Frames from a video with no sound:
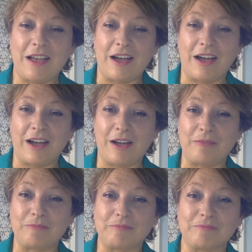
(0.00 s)

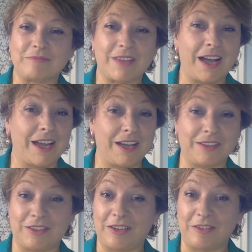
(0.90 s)
Um, I
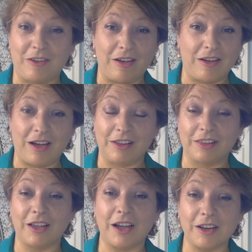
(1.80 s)
had a
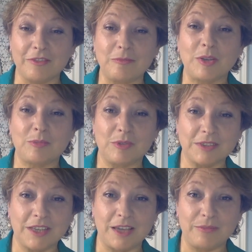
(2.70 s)
lot of people
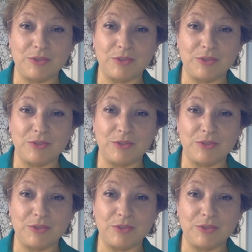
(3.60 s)
came